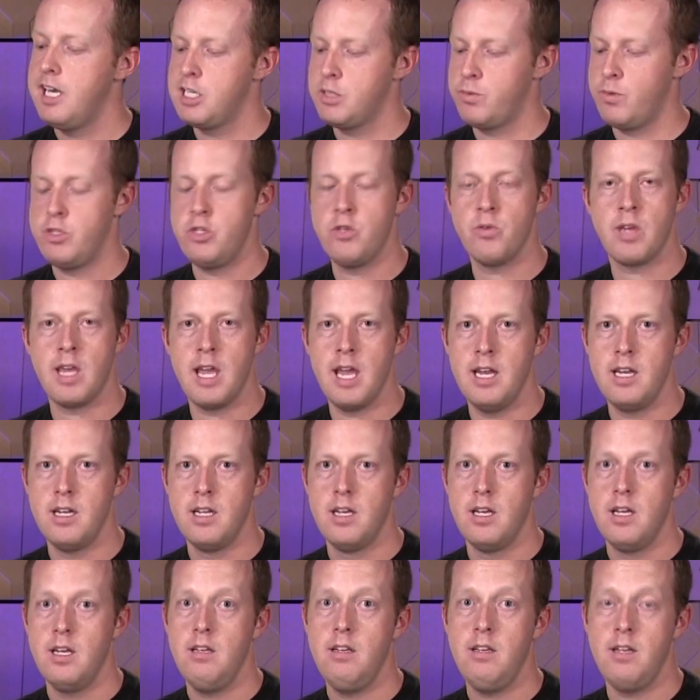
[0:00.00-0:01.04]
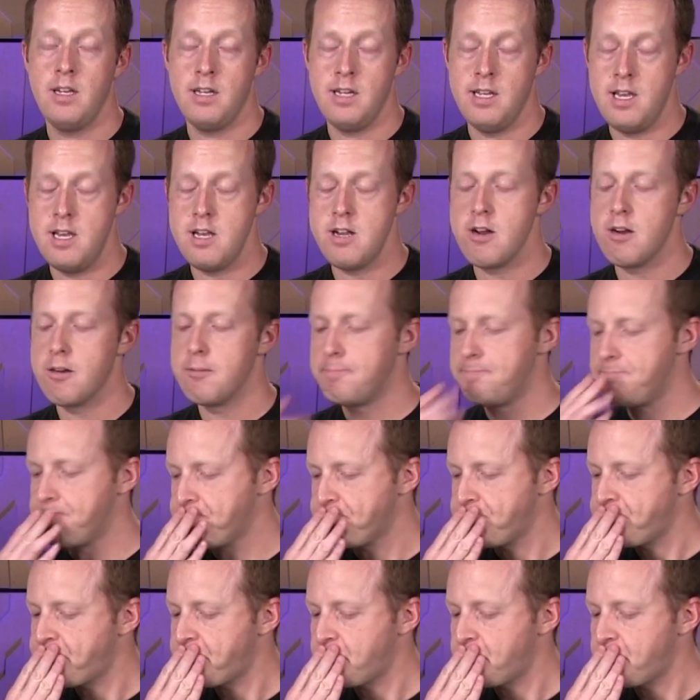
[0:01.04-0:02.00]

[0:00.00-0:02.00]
as what you get in here.